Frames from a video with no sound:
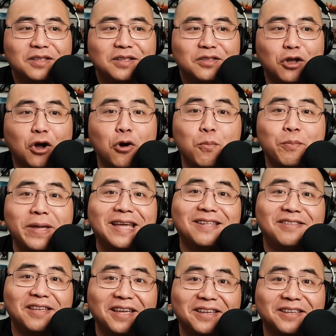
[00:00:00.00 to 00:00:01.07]
Don't be a
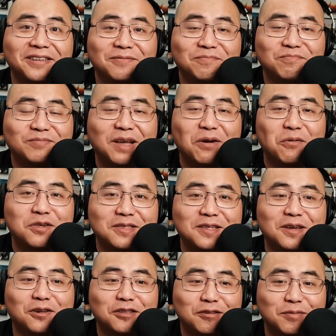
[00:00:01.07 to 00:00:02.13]
dick. That was the
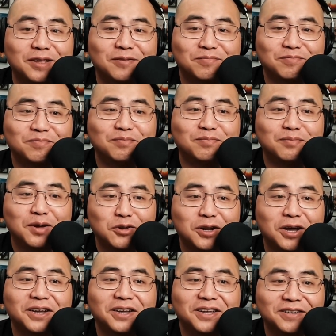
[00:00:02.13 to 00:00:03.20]
ultimate
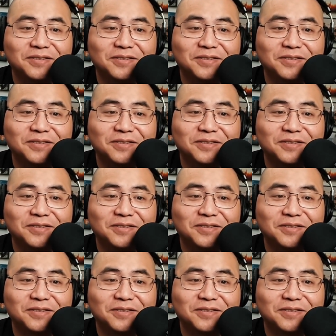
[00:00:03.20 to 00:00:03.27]
MODOK,